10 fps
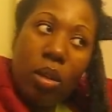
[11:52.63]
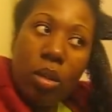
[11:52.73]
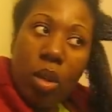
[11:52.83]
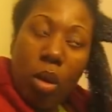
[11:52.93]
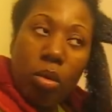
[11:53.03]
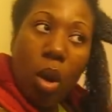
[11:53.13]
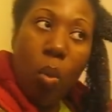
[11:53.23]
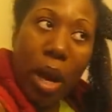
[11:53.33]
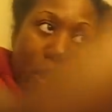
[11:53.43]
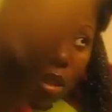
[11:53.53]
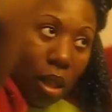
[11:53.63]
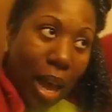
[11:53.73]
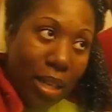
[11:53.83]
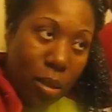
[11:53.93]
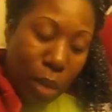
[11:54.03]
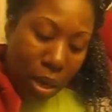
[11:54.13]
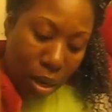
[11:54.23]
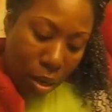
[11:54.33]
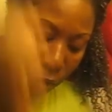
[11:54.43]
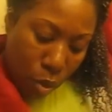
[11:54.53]
So don't wait to the last
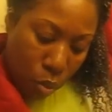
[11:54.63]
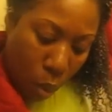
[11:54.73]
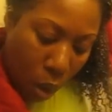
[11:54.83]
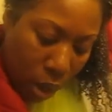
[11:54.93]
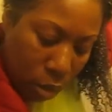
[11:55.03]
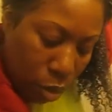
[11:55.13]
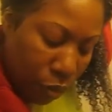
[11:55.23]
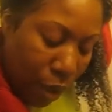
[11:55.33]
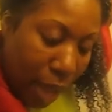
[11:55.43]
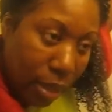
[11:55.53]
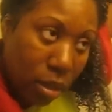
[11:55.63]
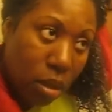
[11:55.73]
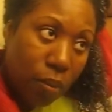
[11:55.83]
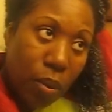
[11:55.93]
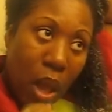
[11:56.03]
minute. And if you want to vend